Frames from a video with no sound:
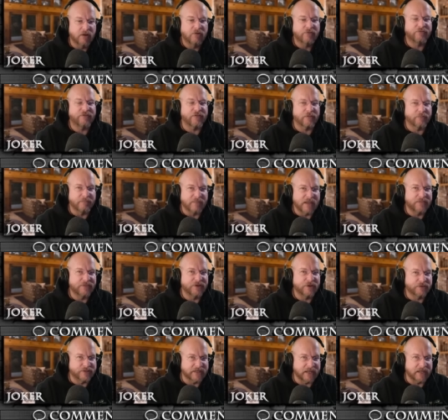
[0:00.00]
for the men
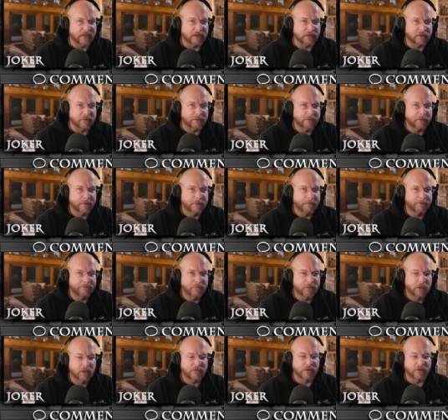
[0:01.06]
they're dating.
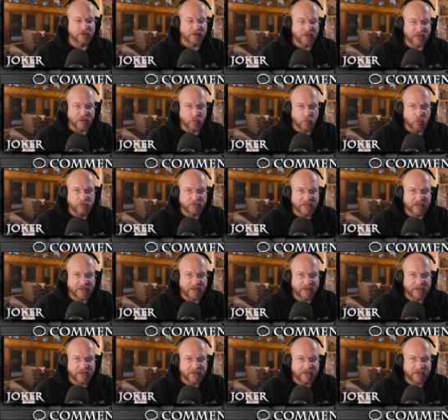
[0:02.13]
They won't take